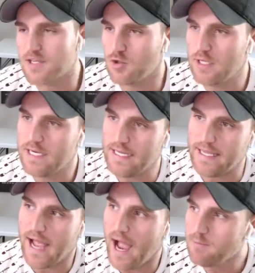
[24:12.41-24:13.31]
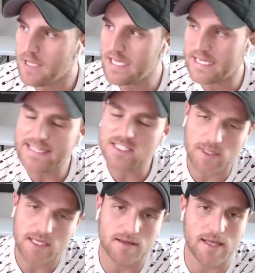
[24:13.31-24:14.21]
dude. And I'm it
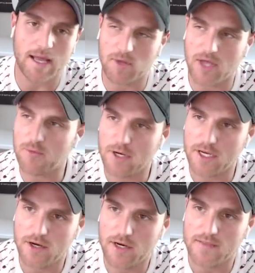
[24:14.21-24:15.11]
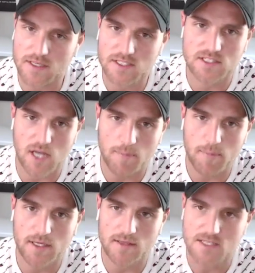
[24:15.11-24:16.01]
gets me like I'm glad we're here at this
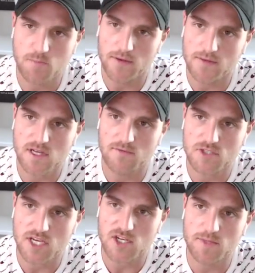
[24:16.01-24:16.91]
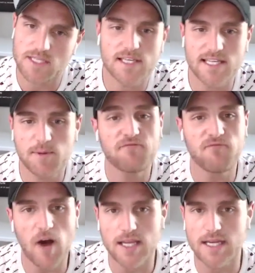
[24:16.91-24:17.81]
topic and this point in this conversation because it gets me
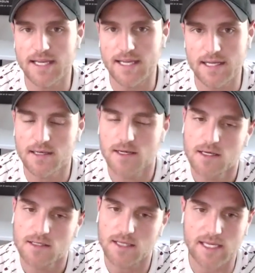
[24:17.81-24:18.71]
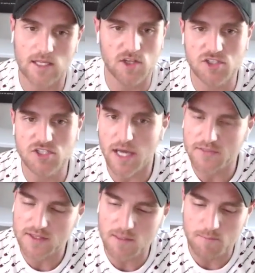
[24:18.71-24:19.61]
fucking heated. Like, there's
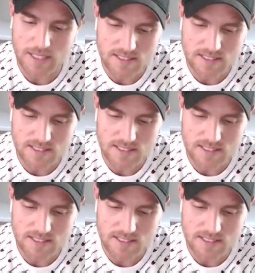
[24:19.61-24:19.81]
nothing that yeah,